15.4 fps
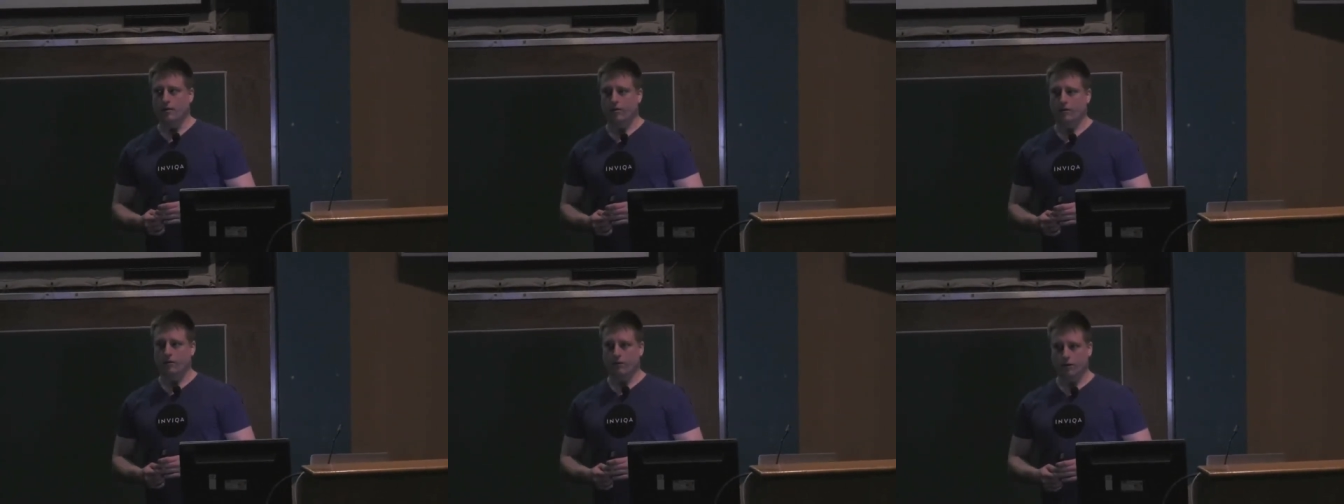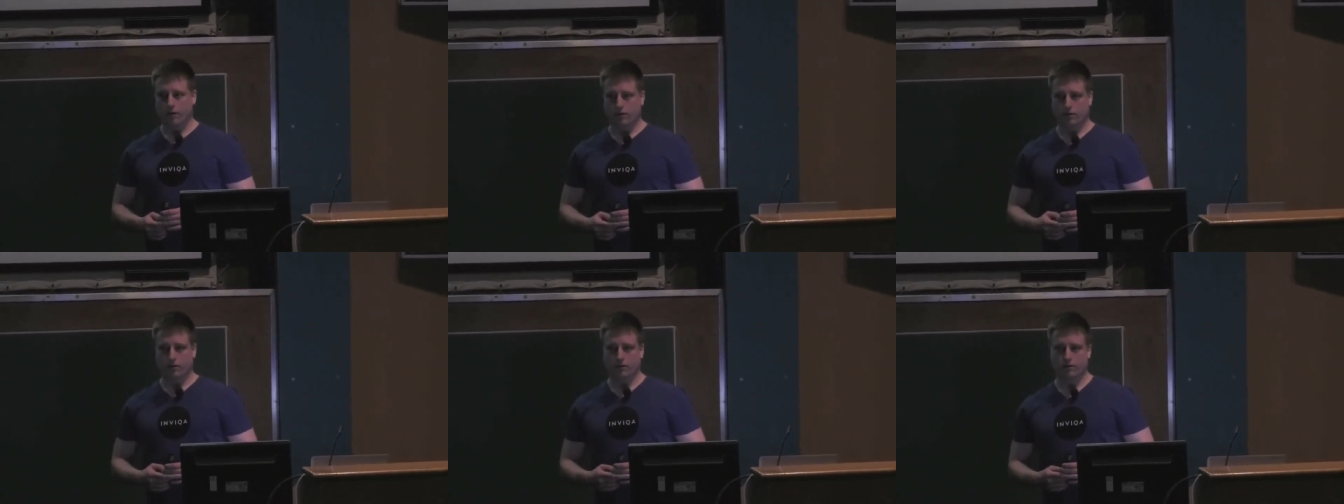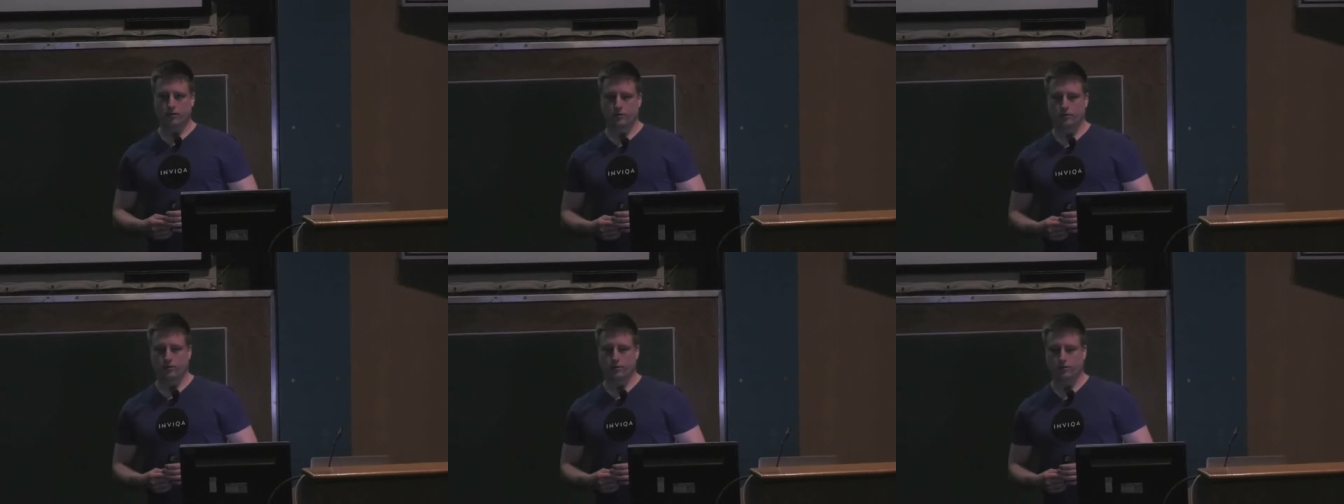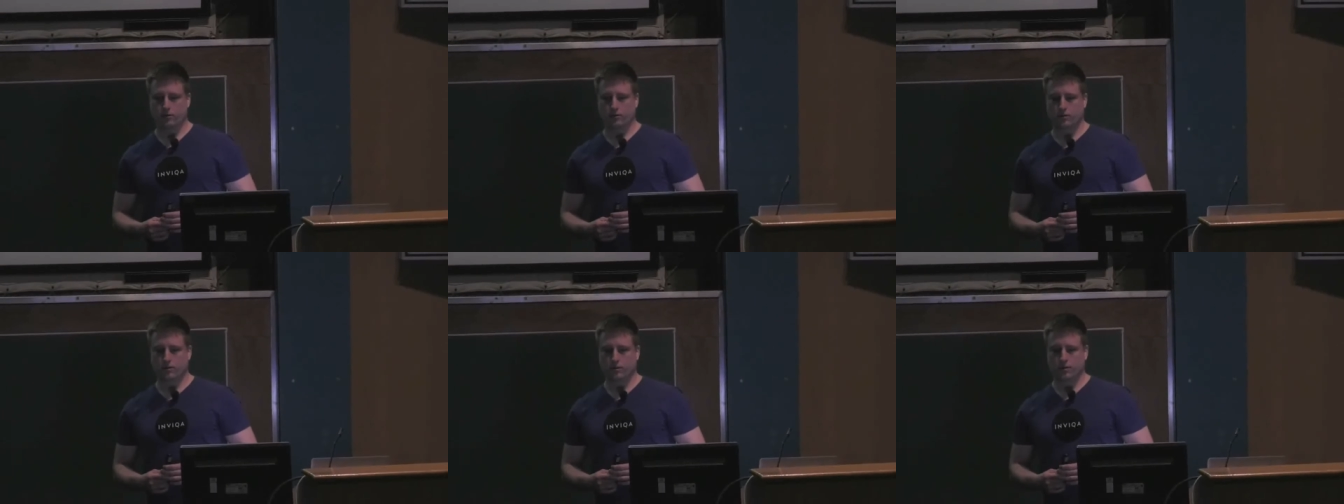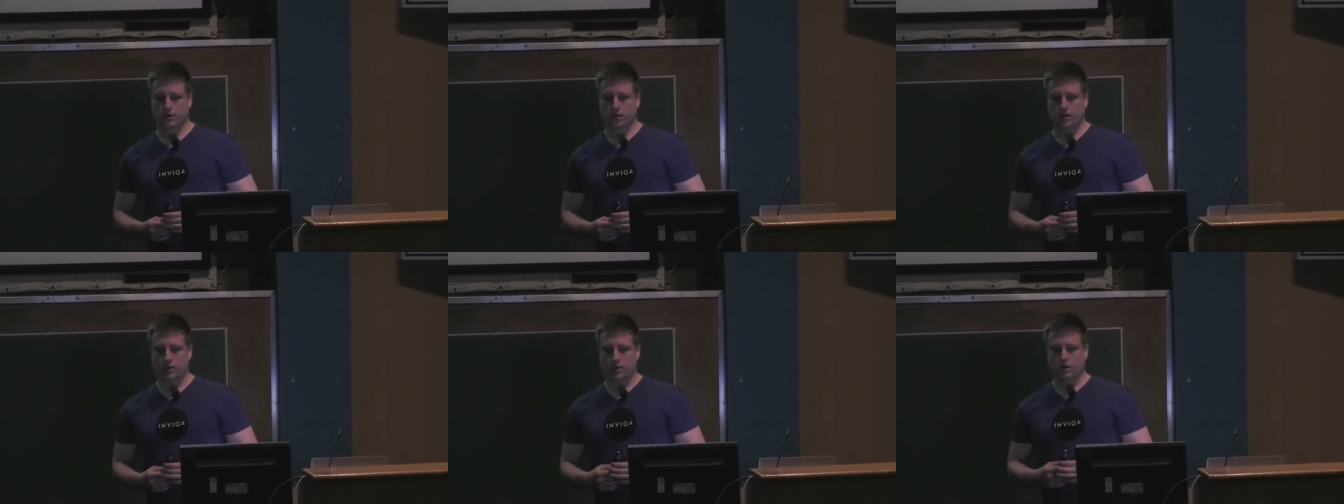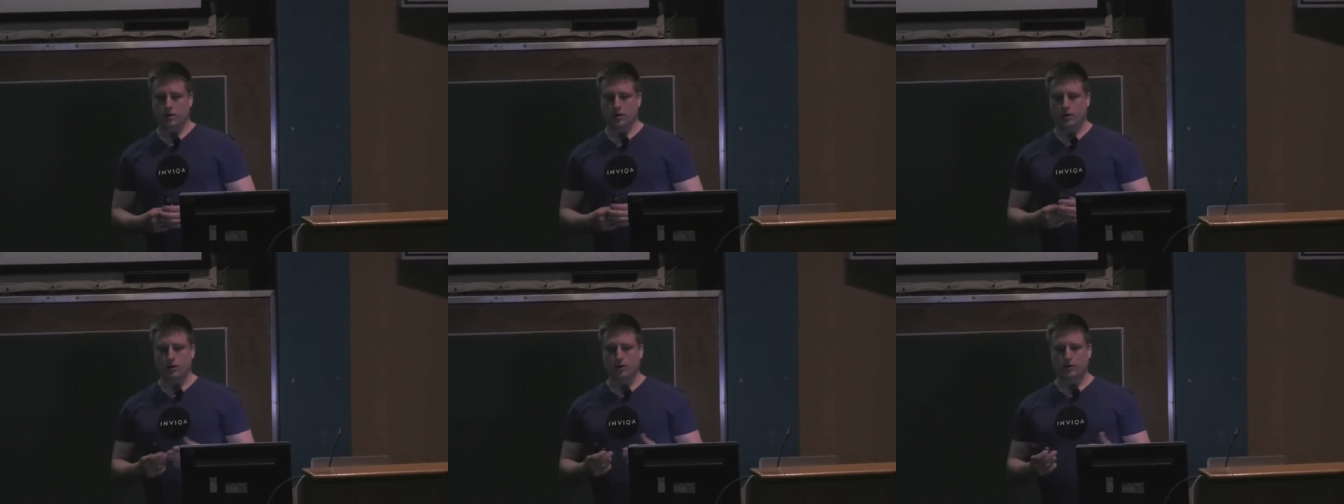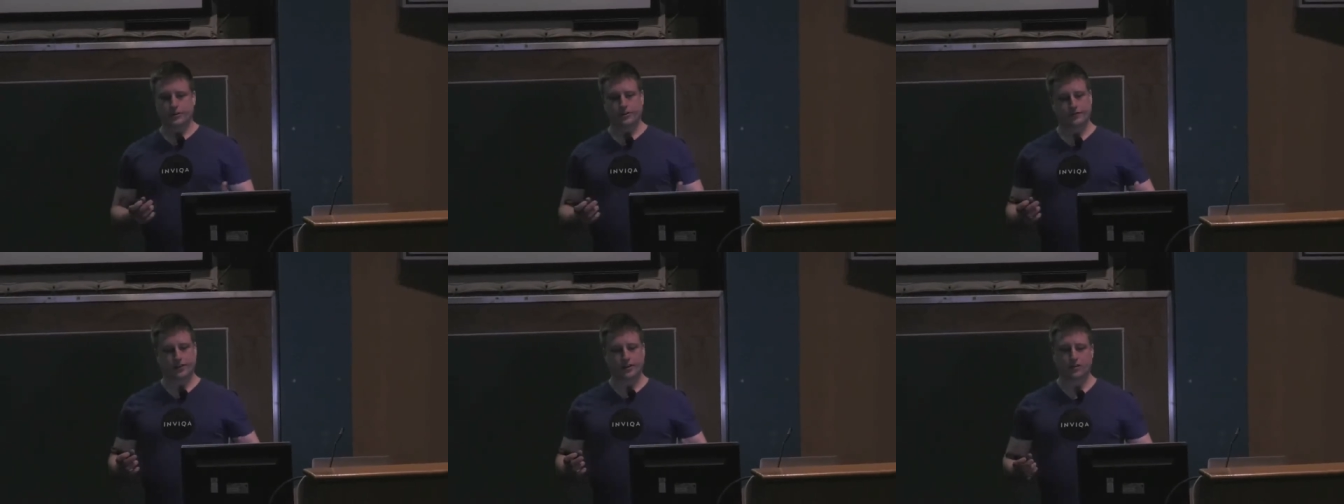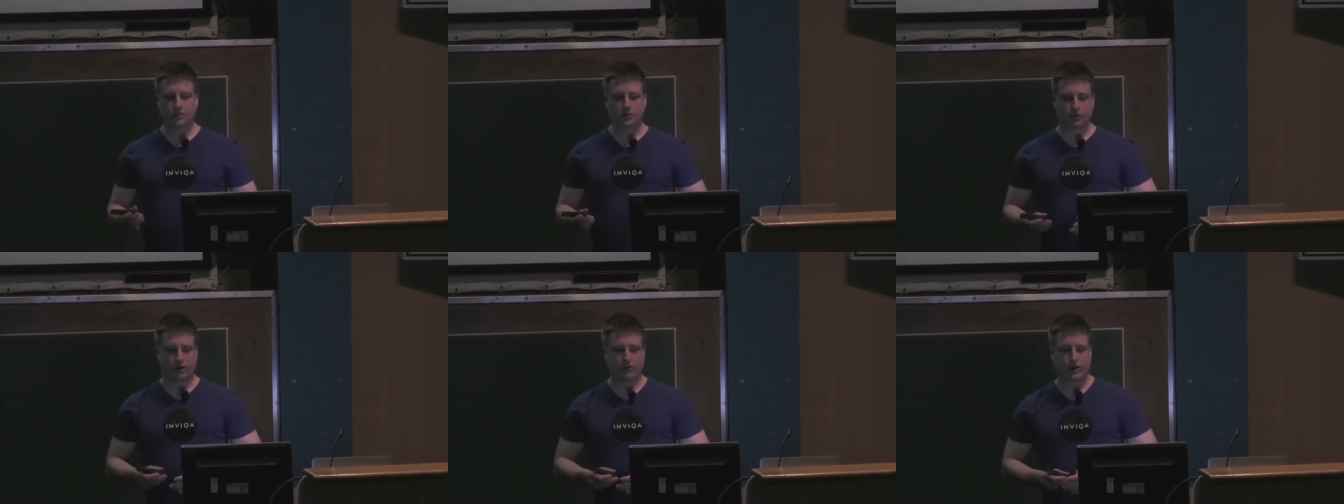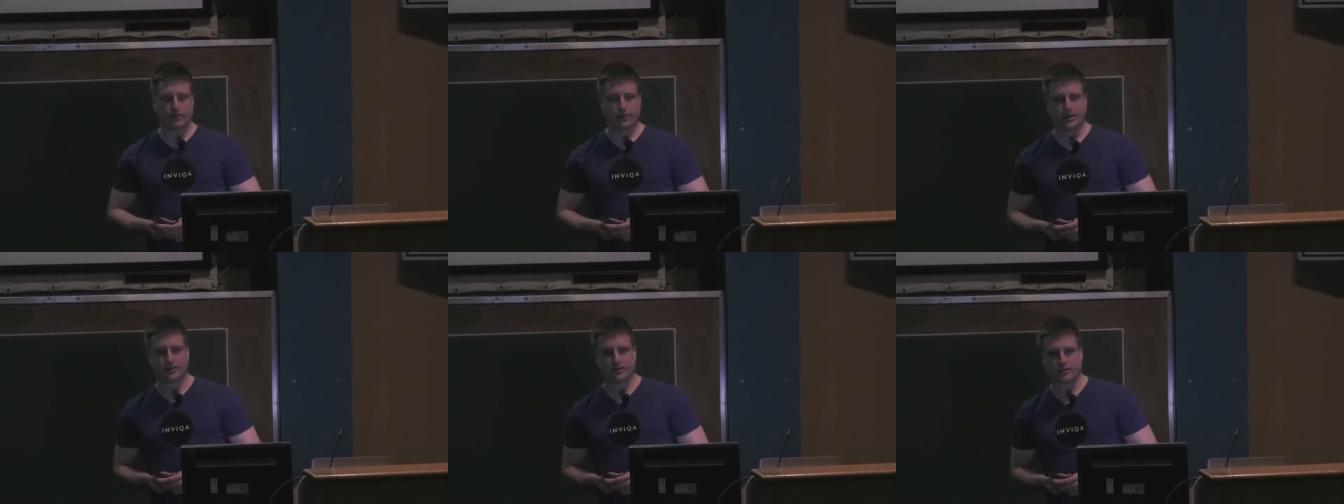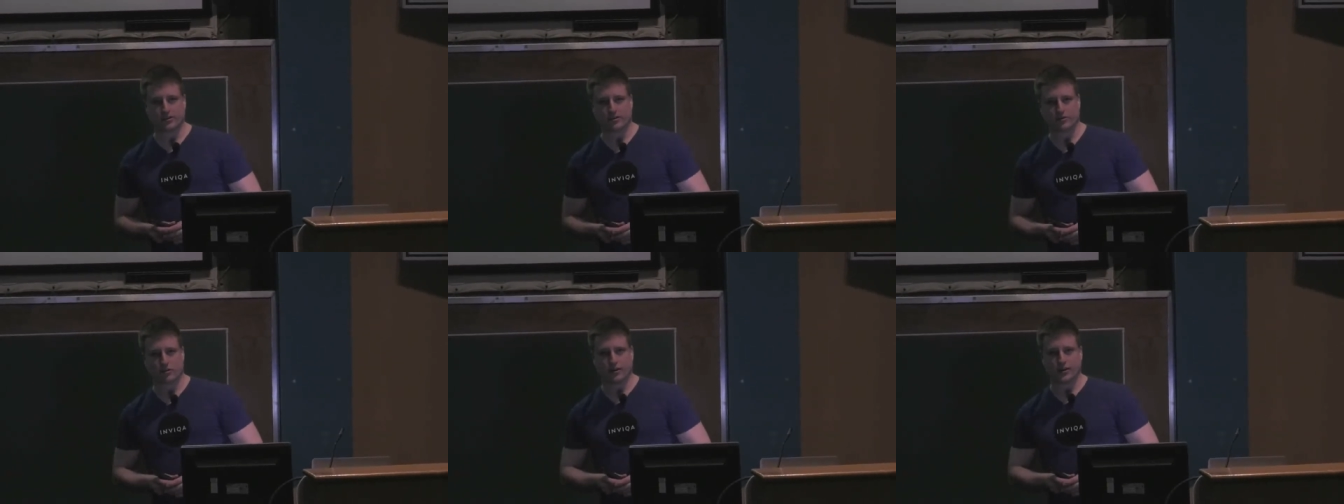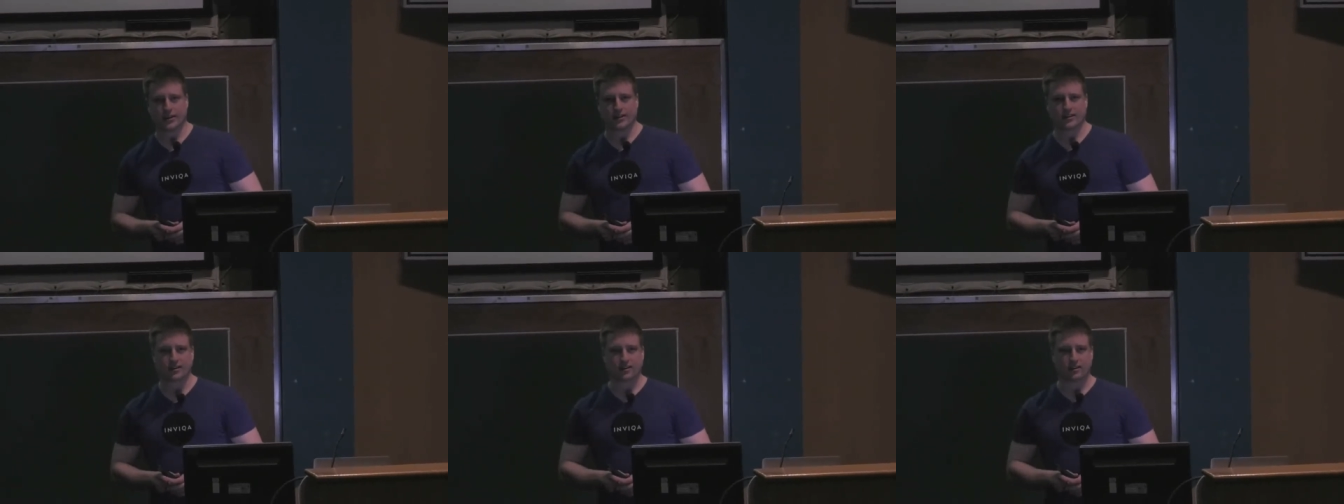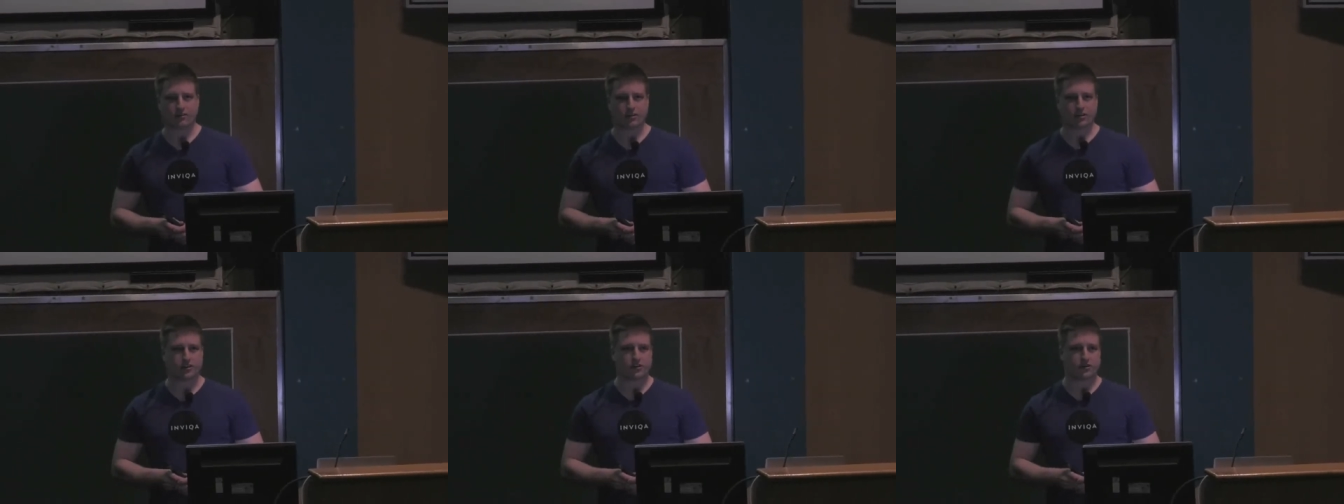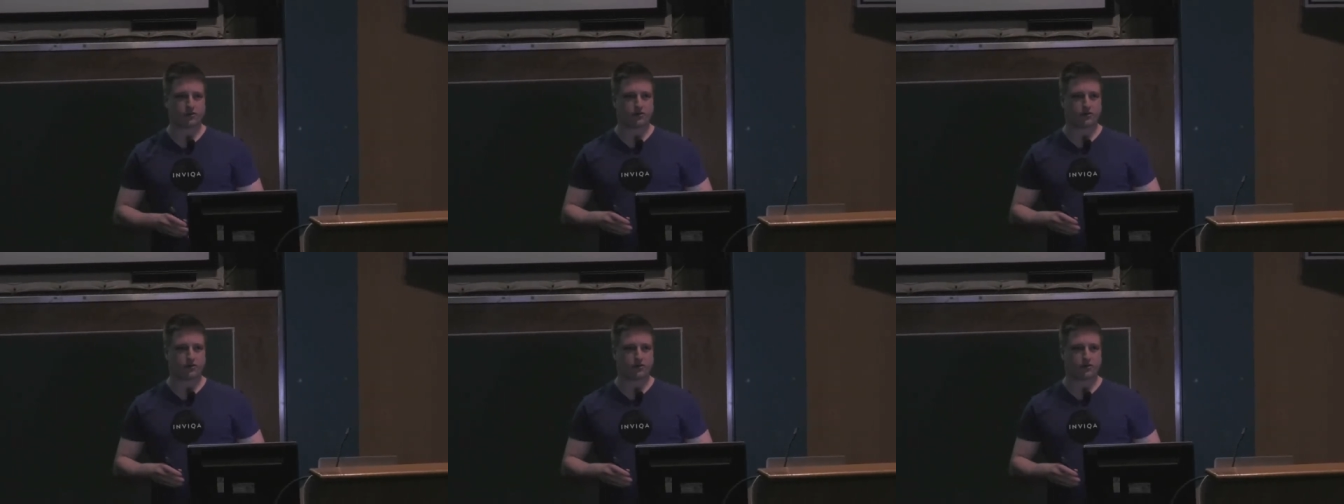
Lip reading: There are lots of teams where rebasing is strongly discouraged.